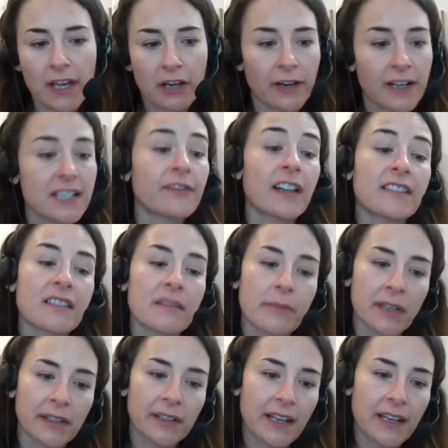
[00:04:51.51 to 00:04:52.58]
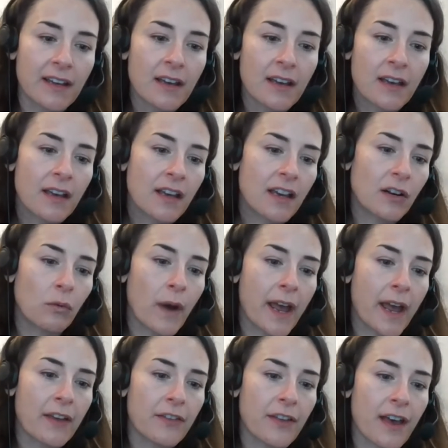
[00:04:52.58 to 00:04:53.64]
it creates flexibility in a
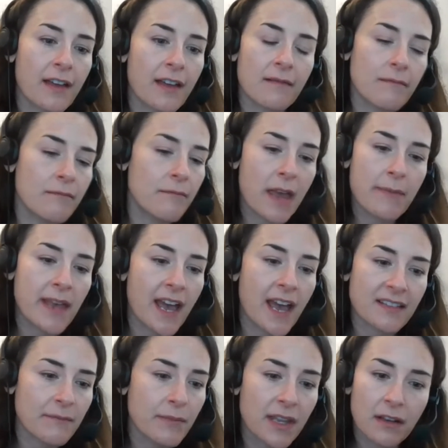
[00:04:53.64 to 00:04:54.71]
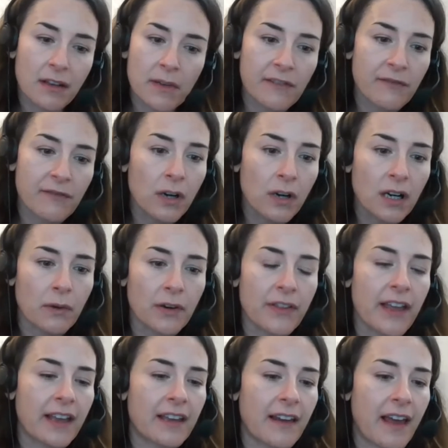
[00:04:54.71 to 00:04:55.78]
way that maybe hasn't been there before, where
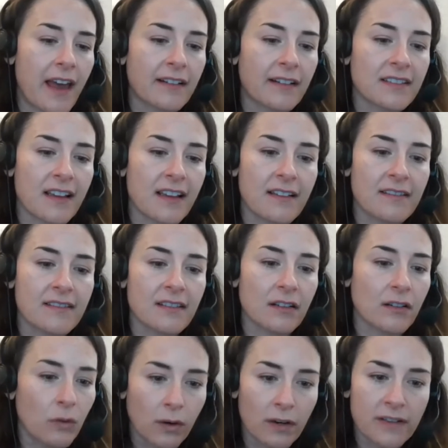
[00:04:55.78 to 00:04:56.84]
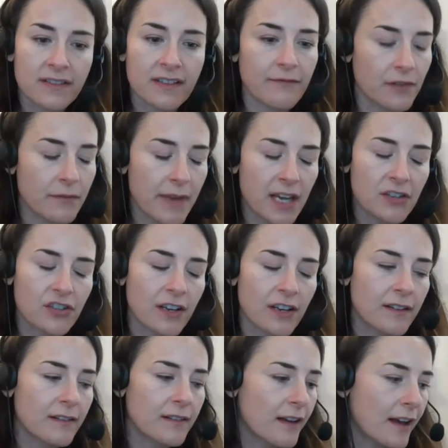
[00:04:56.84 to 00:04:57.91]
they can access a course
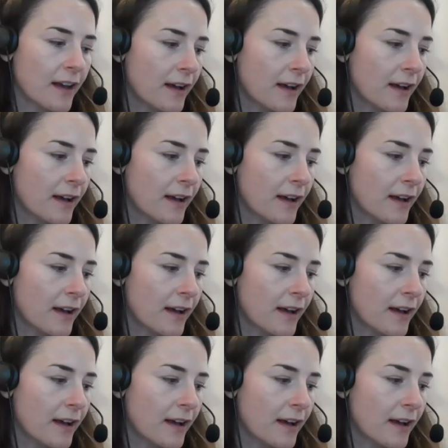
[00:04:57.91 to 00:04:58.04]
information